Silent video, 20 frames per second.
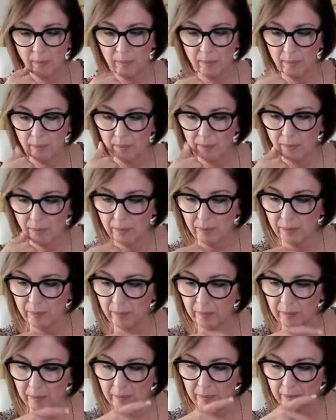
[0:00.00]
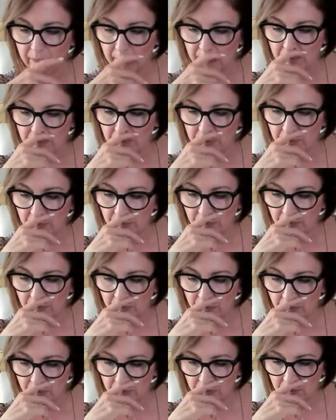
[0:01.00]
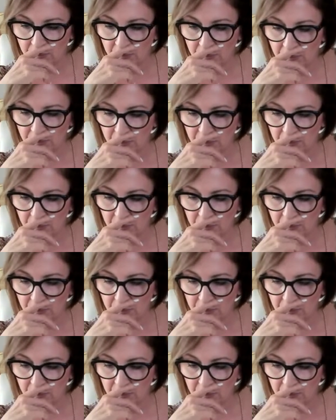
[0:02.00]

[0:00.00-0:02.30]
Nothing is said.